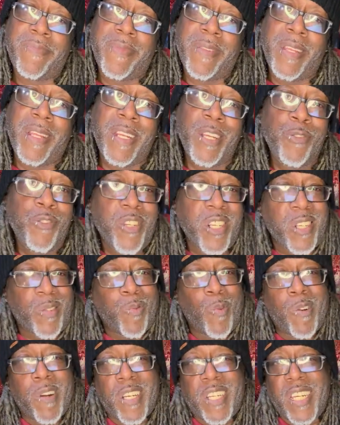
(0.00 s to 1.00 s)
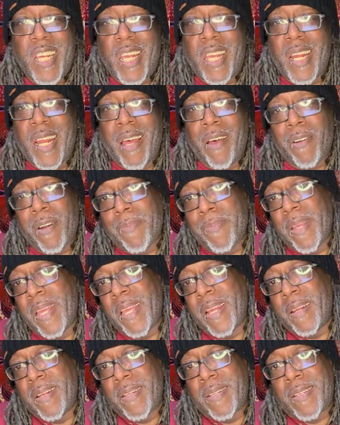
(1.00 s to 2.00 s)
and you just want to check it out, I
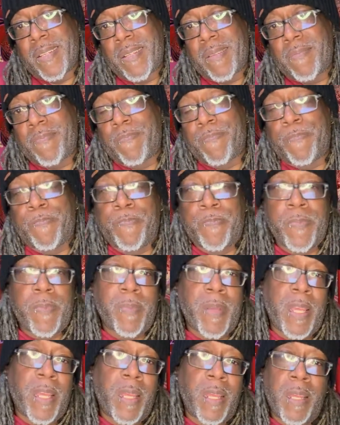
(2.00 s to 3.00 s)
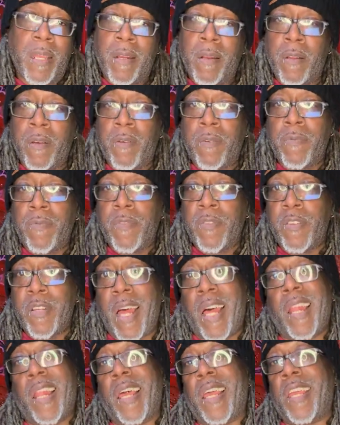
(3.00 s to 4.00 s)
mean,
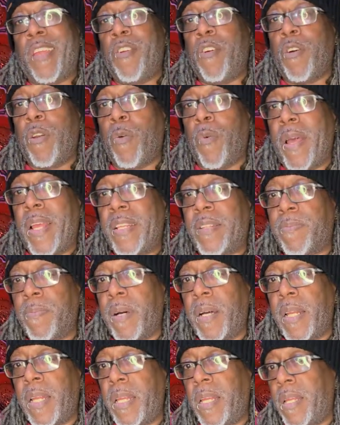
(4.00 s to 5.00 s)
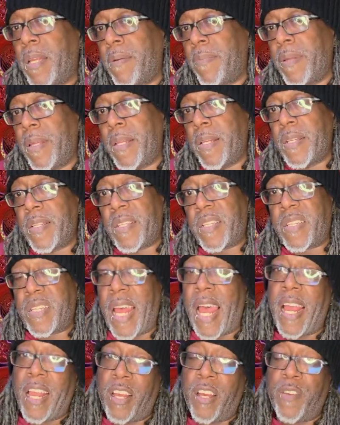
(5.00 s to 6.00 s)
not like you're gonna waste money. I mean, it's
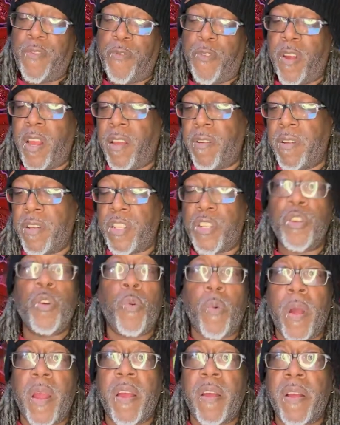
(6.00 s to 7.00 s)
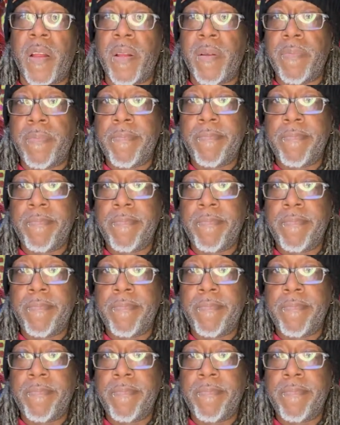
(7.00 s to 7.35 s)
a good fragrance. You'll wear it.